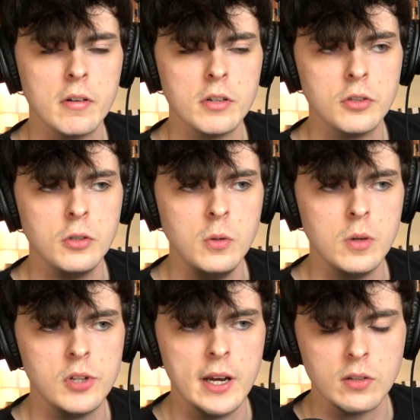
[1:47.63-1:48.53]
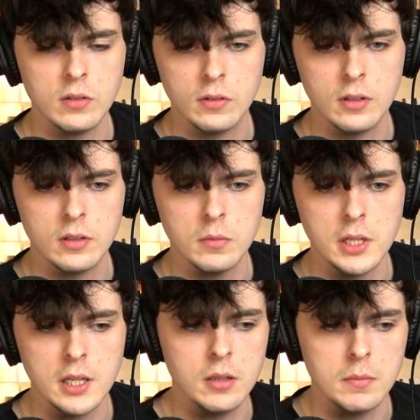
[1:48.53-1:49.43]
there are two objections that to
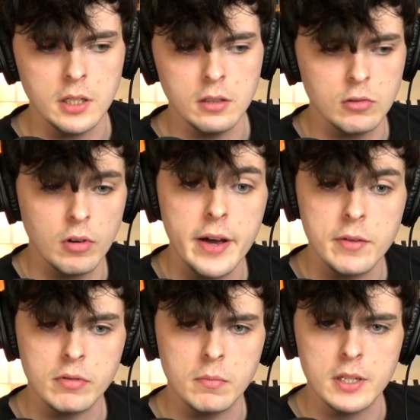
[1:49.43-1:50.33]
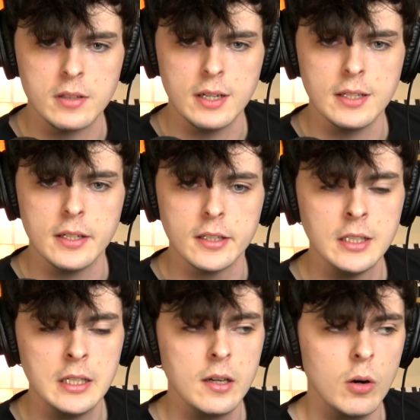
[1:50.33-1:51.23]
me can be derived from this
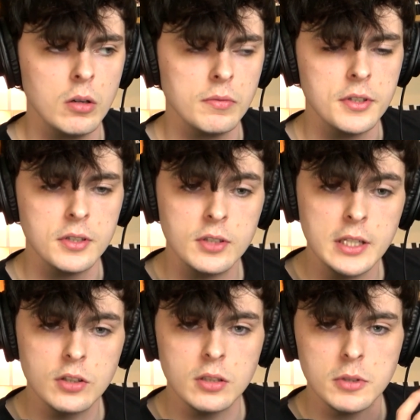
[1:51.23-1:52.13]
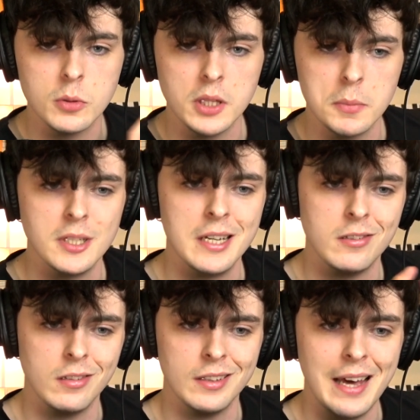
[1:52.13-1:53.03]
idea of the distinction between the
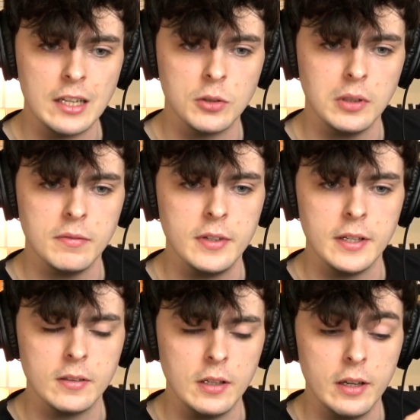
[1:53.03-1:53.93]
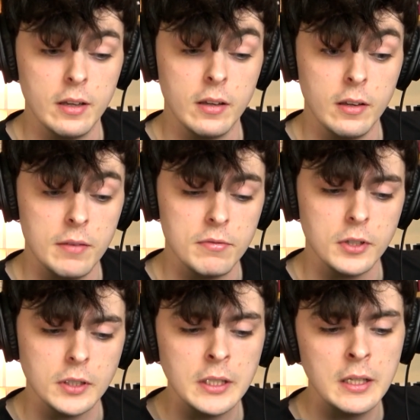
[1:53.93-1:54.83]
potential and actual infinite. Uh,
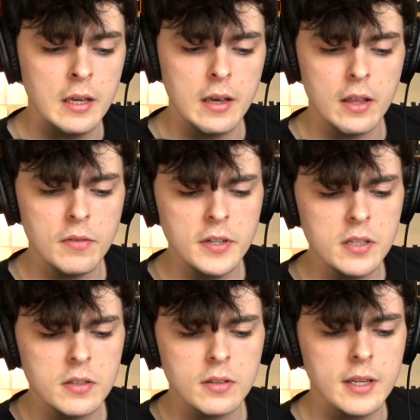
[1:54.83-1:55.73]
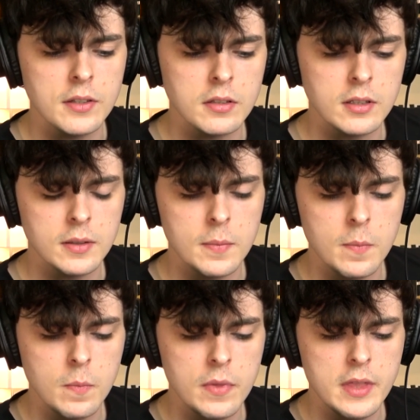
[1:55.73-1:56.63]
infinite. And the first is this.
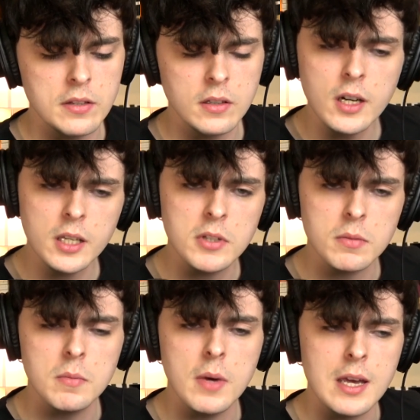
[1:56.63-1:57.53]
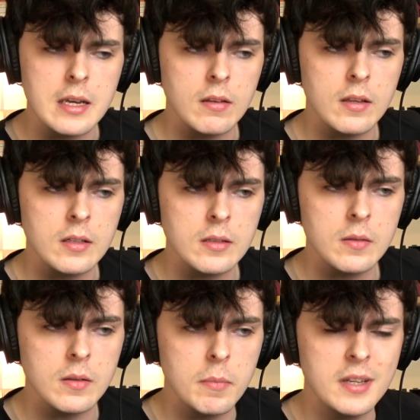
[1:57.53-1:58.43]
There's an argument to be made that
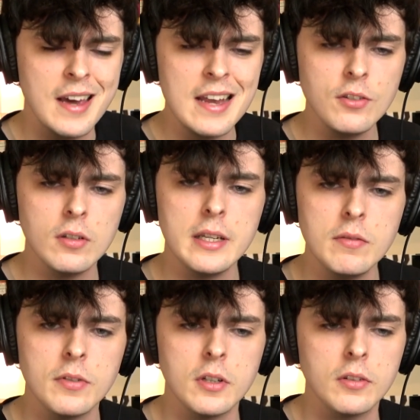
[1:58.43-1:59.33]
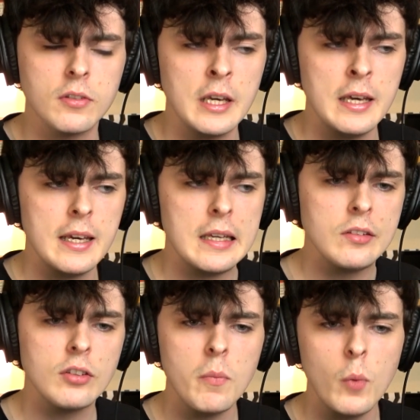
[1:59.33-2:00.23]
potential infinites
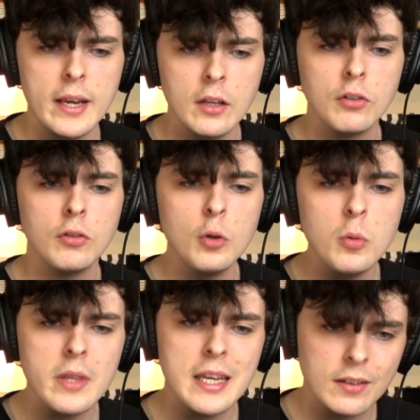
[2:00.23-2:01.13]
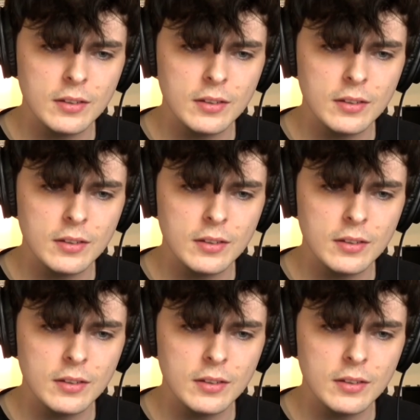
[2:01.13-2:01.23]
in some way assume the